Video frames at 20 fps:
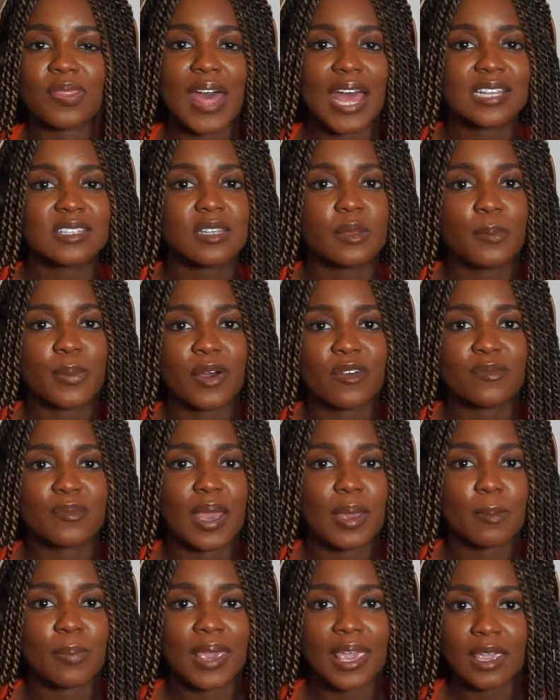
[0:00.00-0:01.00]
that's above my
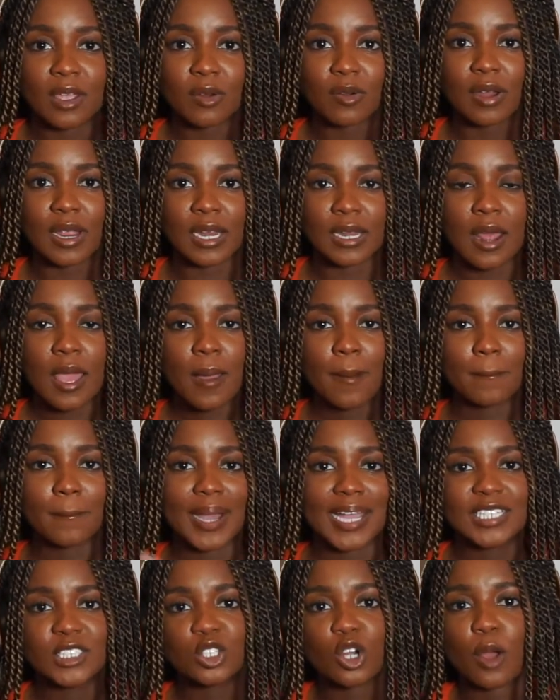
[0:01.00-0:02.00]
pay grade.
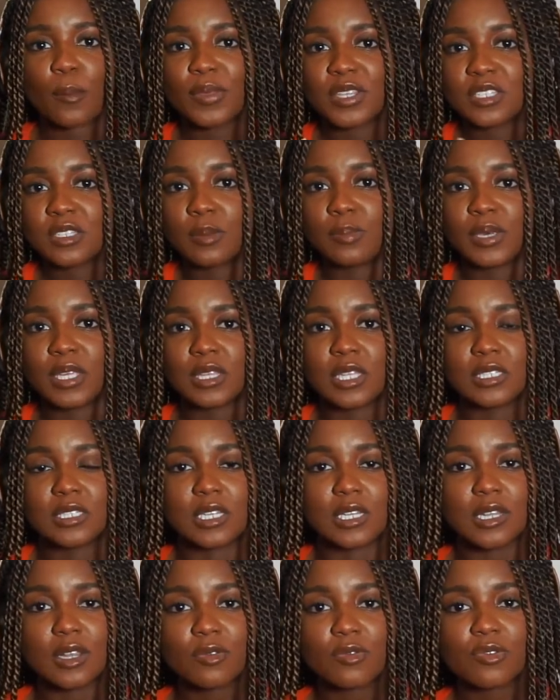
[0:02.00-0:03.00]
My job is to be the
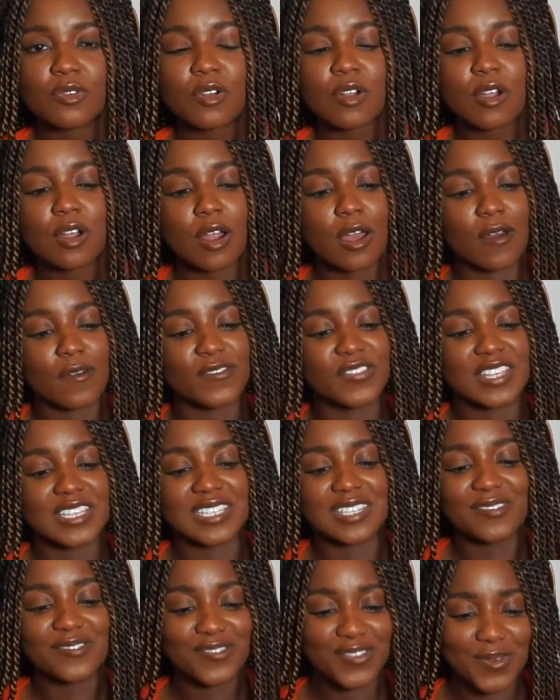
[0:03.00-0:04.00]
deliverer of
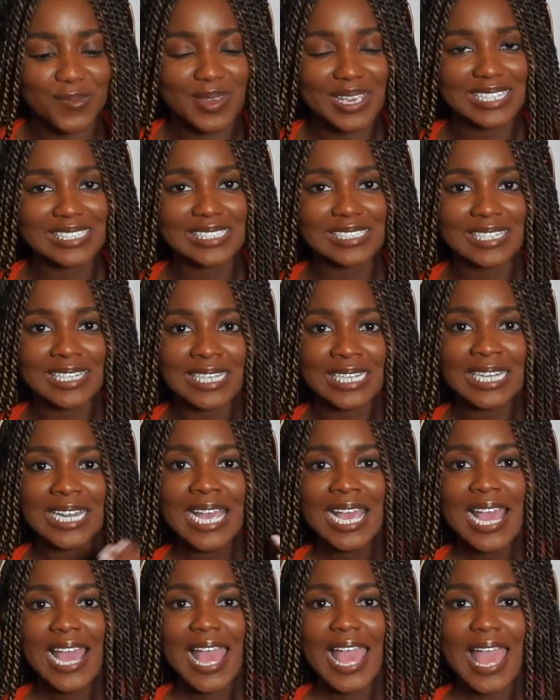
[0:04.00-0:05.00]
this information
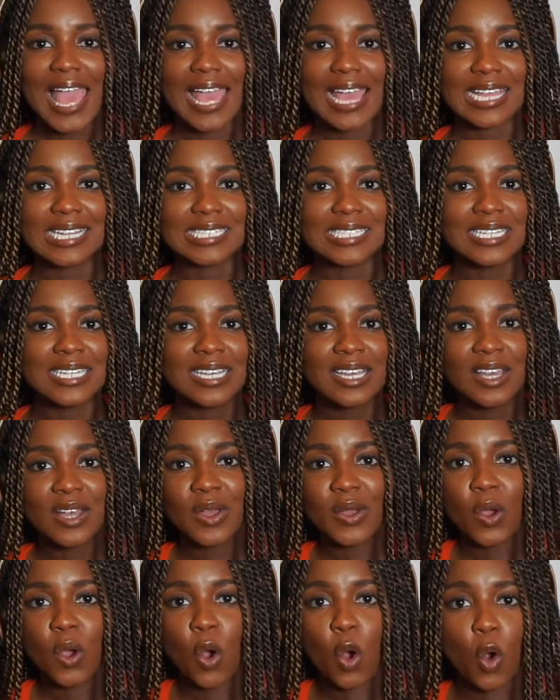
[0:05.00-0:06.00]
and
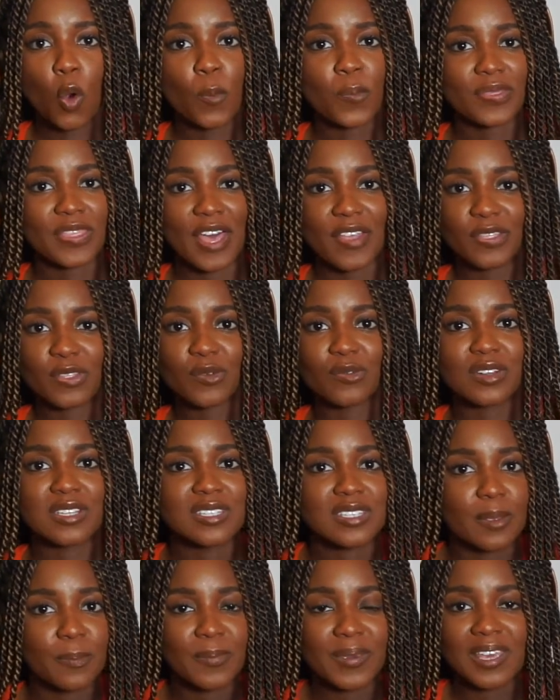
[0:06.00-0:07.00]
hope that the
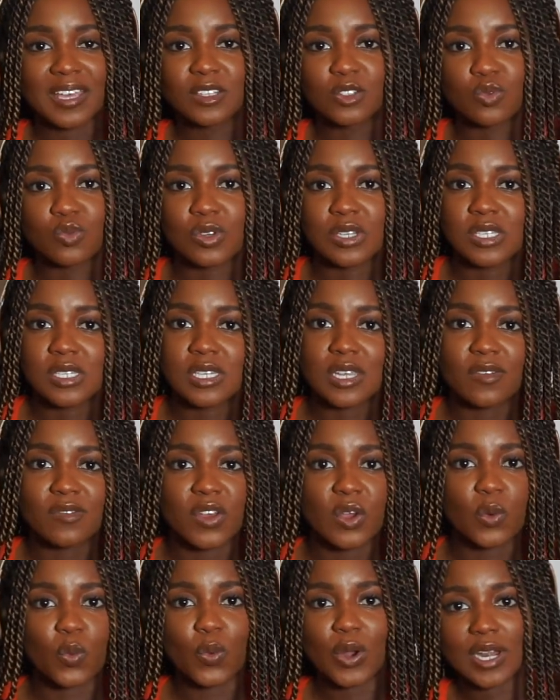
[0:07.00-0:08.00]
recipients receive
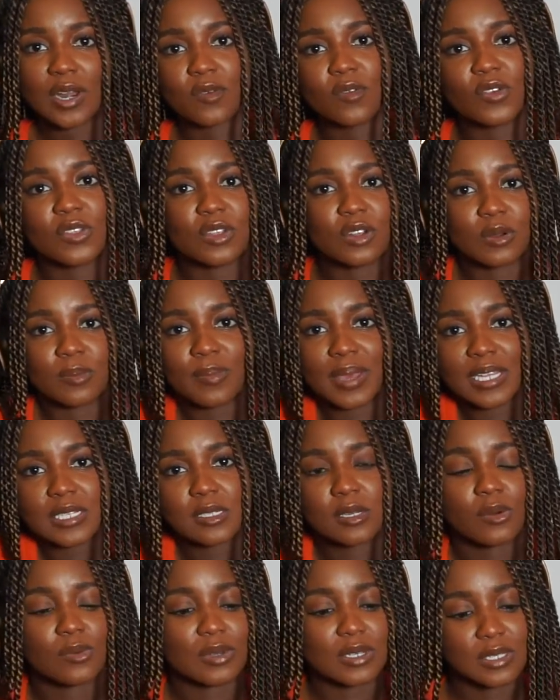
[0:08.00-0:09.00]
it whenever they're meant
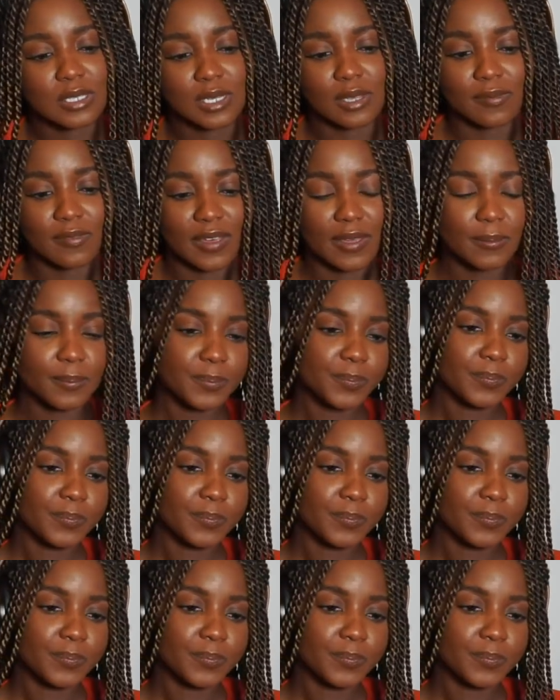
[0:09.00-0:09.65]
to receive it.